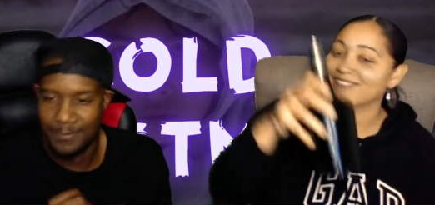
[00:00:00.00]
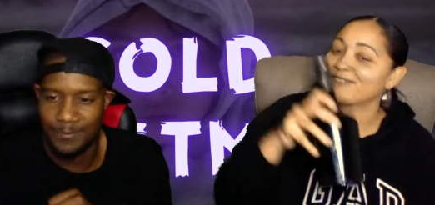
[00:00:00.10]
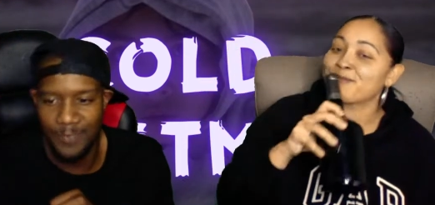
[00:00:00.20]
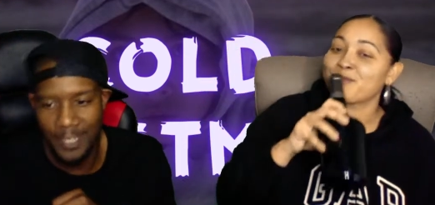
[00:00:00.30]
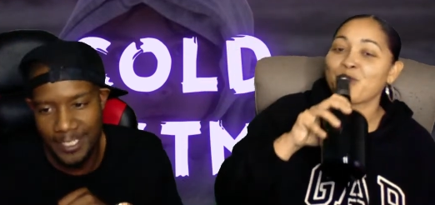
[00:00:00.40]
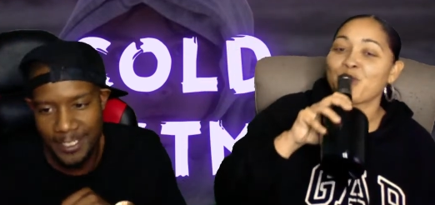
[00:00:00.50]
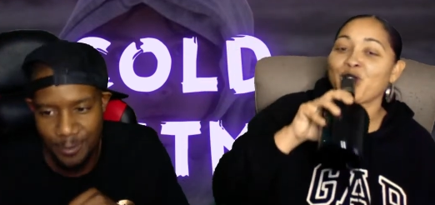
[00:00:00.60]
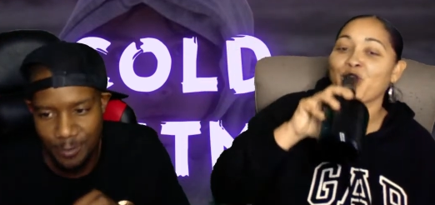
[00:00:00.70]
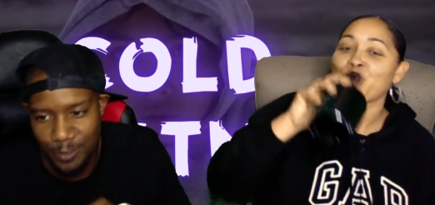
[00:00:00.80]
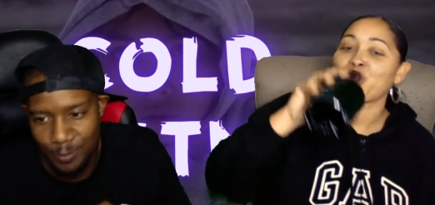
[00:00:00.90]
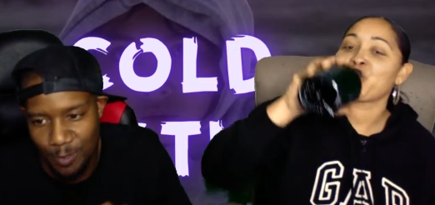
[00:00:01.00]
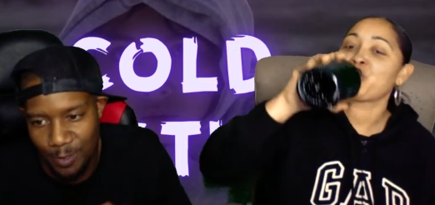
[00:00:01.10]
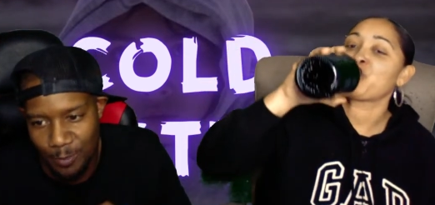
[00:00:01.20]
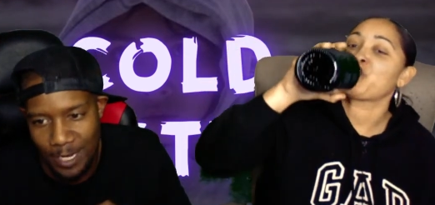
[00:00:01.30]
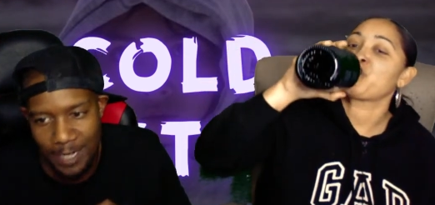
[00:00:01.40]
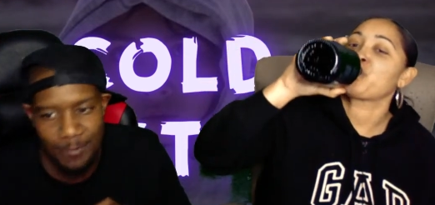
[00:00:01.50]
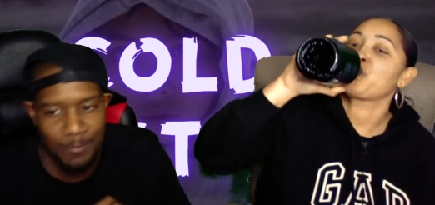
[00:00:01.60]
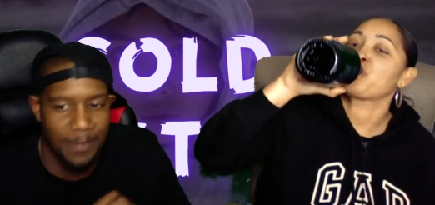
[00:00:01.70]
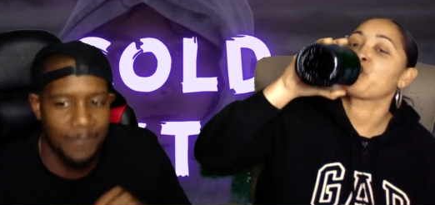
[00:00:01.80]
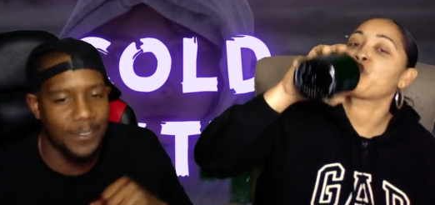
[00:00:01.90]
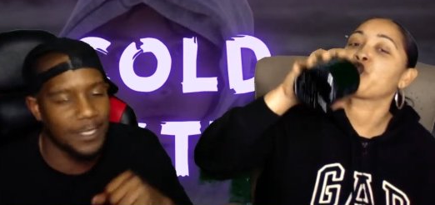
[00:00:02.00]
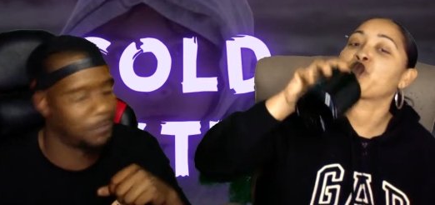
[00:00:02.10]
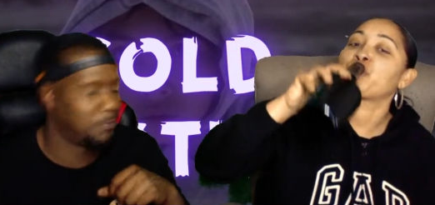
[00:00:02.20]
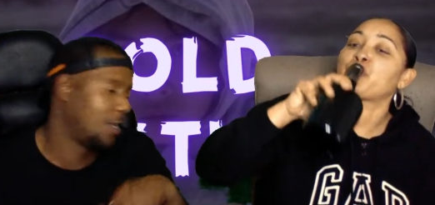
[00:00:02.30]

Speaker 1: Fuck it, you what you want to ride with motherfucker?